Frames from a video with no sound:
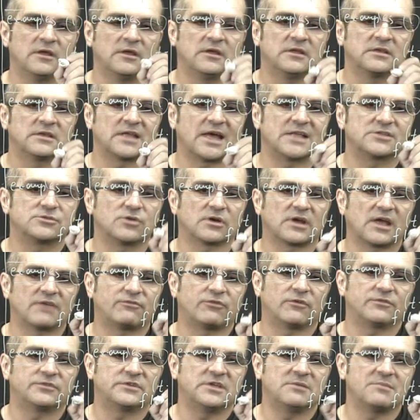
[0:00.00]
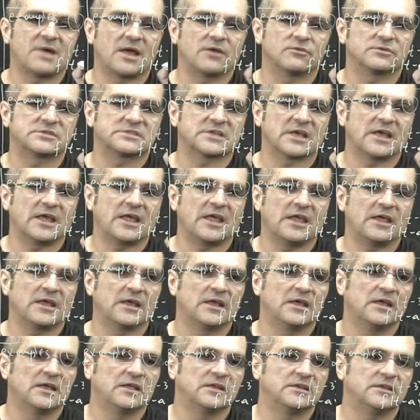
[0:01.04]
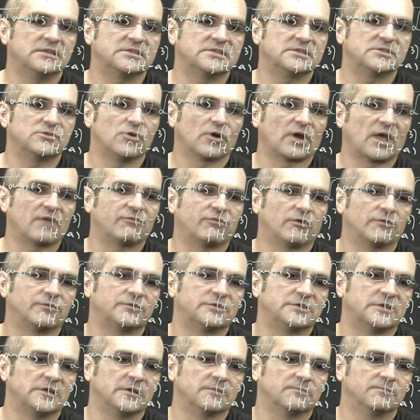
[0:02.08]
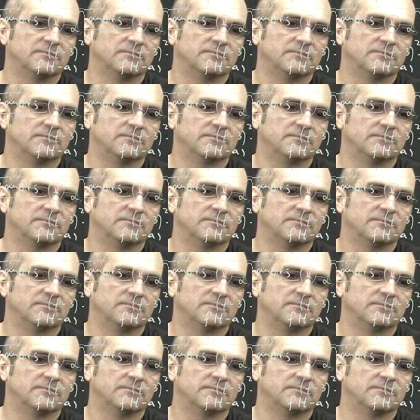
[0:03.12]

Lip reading: That's your f of t minus a. This is your f of t.